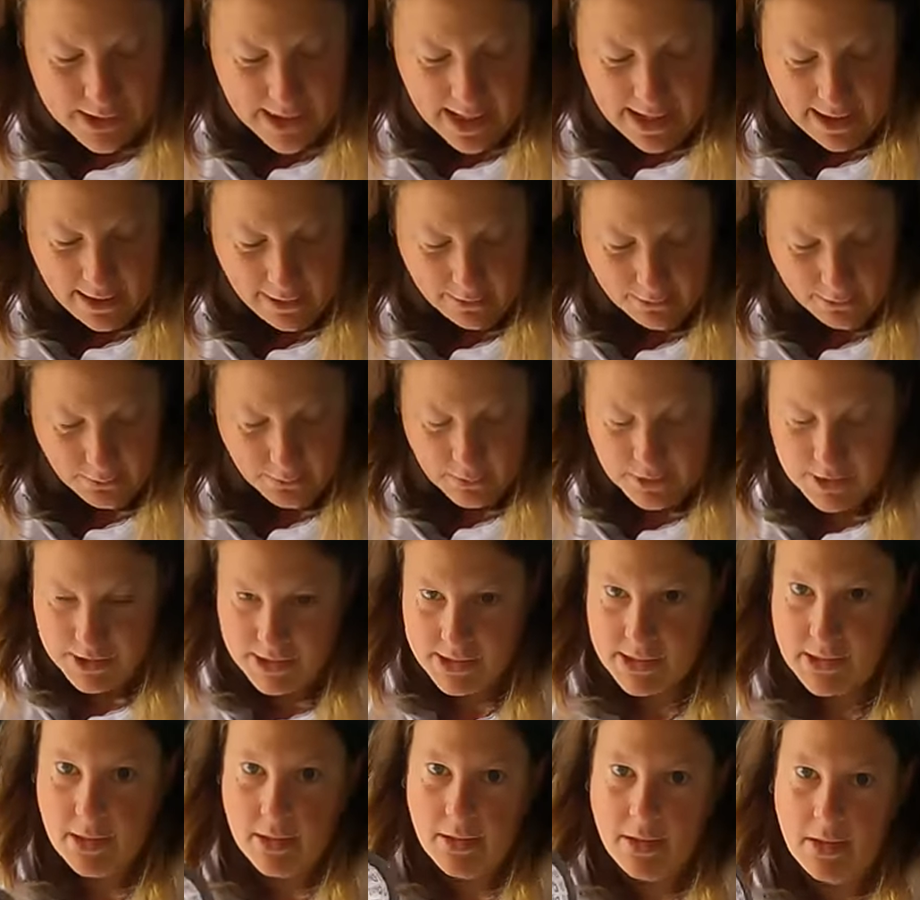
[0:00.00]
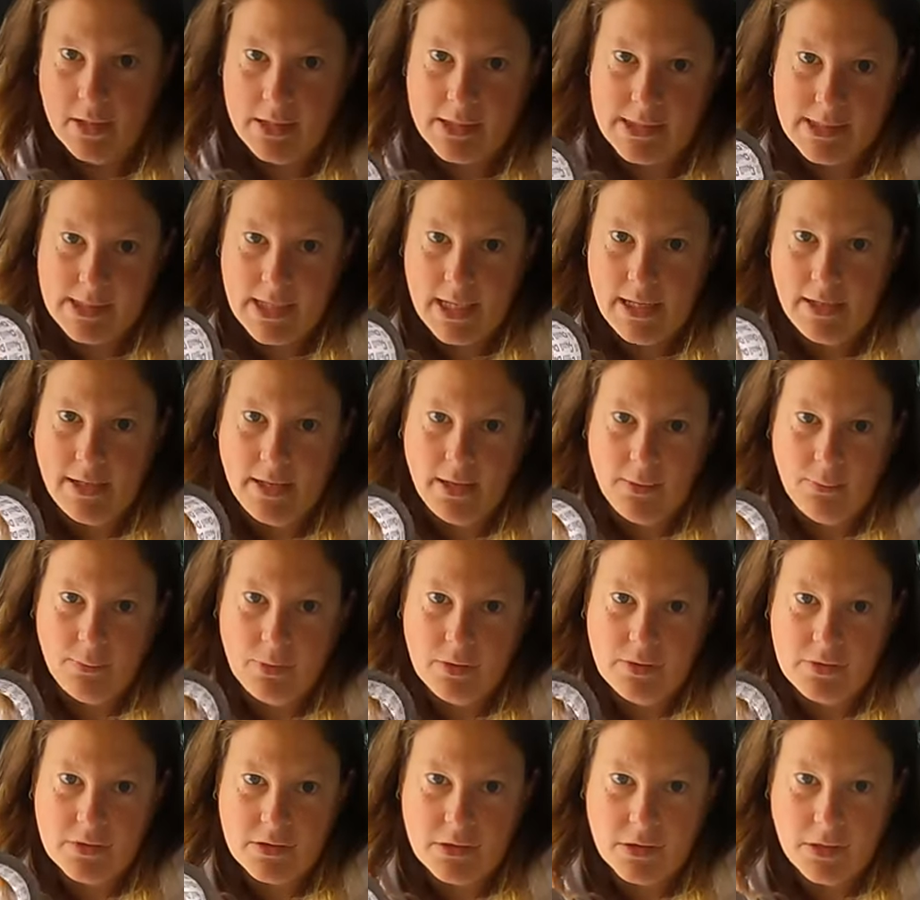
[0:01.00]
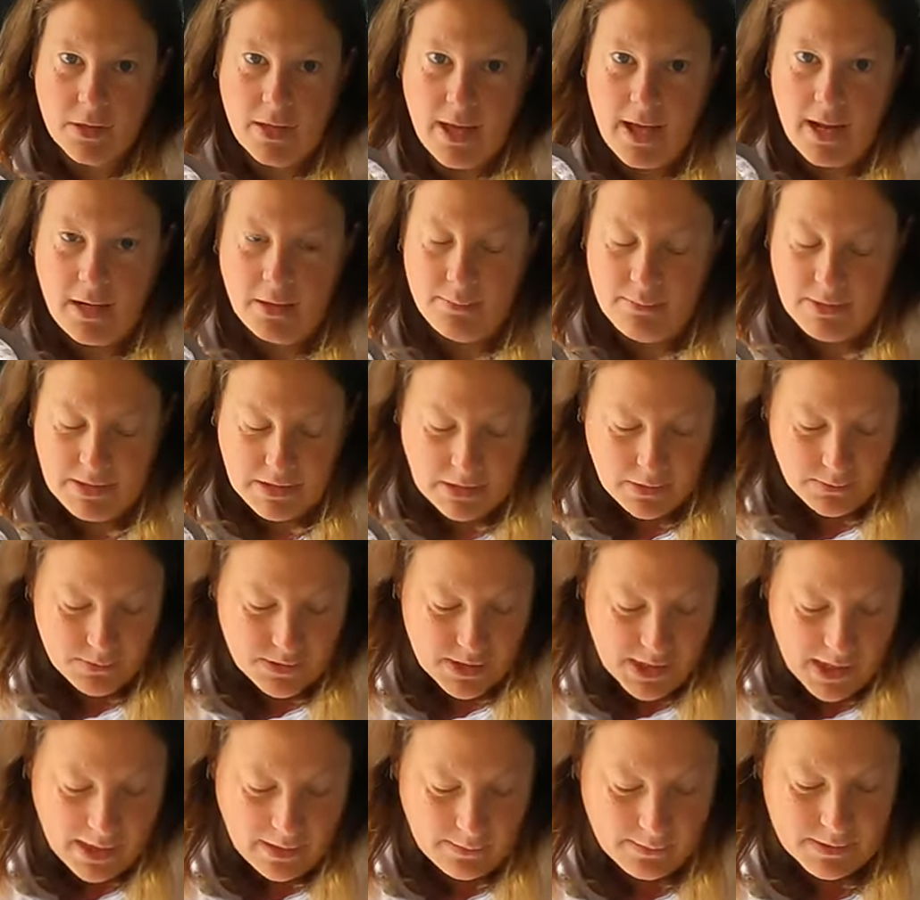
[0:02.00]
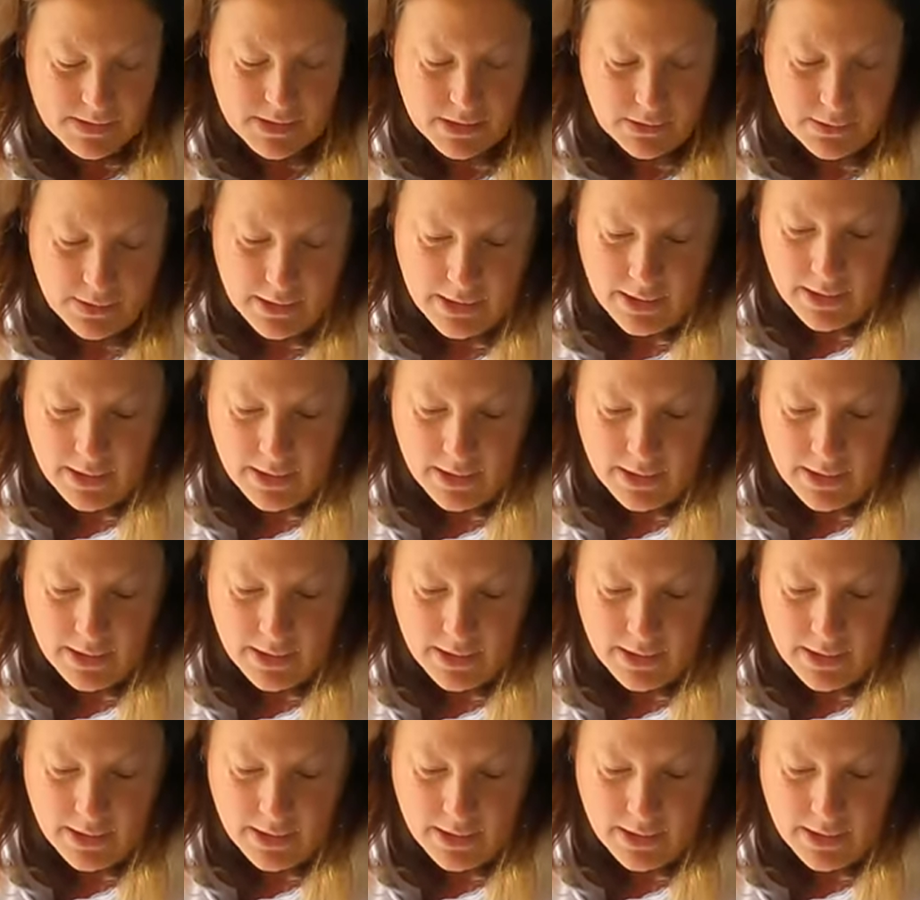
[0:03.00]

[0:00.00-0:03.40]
down, we're just gonna seal it with the aluminium tape so that